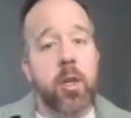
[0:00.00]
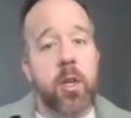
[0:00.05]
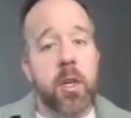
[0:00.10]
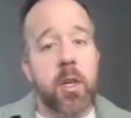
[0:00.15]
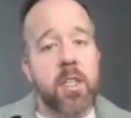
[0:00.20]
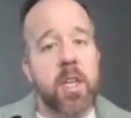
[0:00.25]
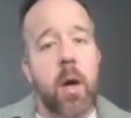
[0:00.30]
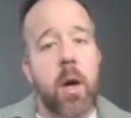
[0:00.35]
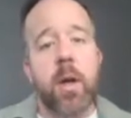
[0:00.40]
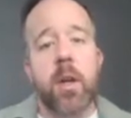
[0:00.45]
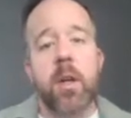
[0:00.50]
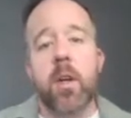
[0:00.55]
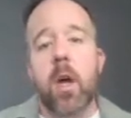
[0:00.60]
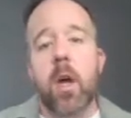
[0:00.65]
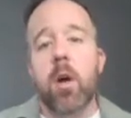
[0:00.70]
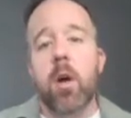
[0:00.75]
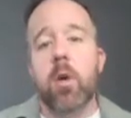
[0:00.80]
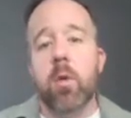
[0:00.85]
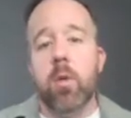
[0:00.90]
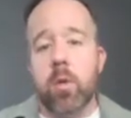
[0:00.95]
That's how it
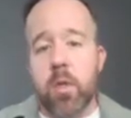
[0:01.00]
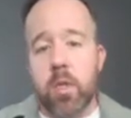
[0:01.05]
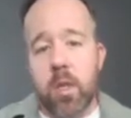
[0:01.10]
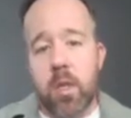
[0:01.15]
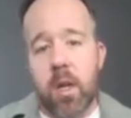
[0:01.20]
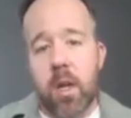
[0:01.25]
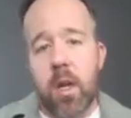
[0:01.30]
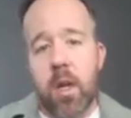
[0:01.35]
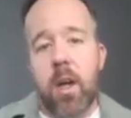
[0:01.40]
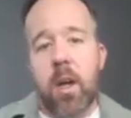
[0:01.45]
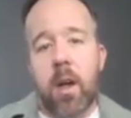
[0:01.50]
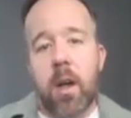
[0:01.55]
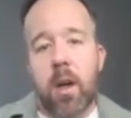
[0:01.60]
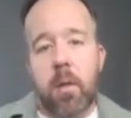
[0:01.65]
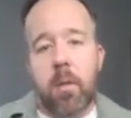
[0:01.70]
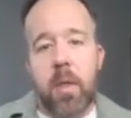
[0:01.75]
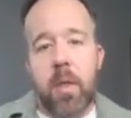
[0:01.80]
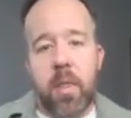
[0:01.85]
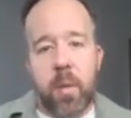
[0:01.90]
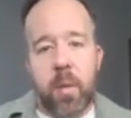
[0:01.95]
knows
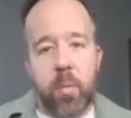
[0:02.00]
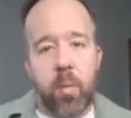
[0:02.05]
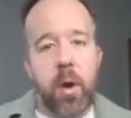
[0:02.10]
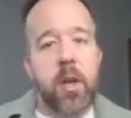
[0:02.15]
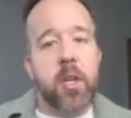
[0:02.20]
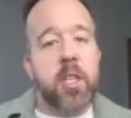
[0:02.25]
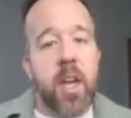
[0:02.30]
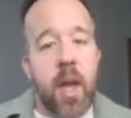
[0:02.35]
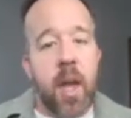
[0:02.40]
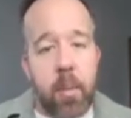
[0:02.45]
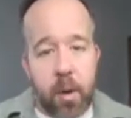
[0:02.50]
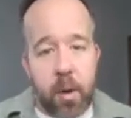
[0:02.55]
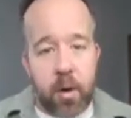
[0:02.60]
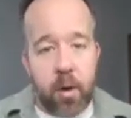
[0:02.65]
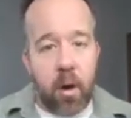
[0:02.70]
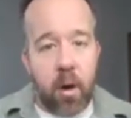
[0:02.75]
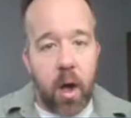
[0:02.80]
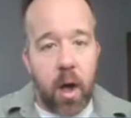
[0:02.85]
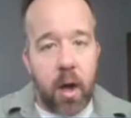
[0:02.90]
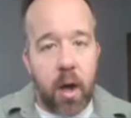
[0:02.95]
that the presynaptic
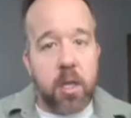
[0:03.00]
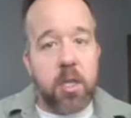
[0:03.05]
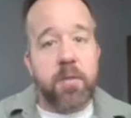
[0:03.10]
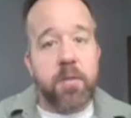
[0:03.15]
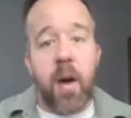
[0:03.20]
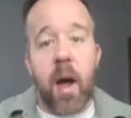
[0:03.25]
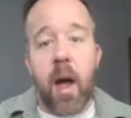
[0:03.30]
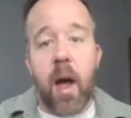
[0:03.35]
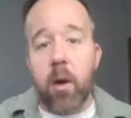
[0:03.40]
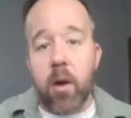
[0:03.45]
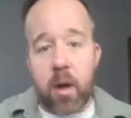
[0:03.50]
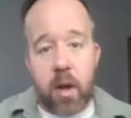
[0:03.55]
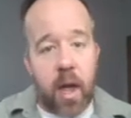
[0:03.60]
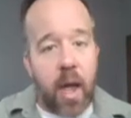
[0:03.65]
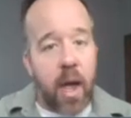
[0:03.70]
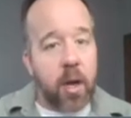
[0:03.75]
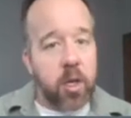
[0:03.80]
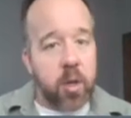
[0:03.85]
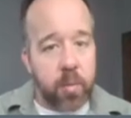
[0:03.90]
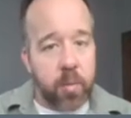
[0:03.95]
neuron has fired an
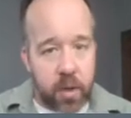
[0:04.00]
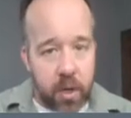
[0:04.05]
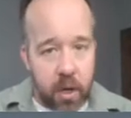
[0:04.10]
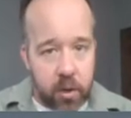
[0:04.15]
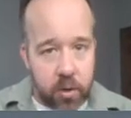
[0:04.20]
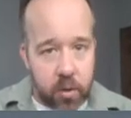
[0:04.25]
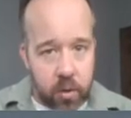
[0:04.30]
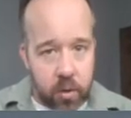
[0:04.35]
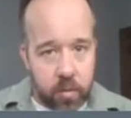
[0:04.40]
action potential.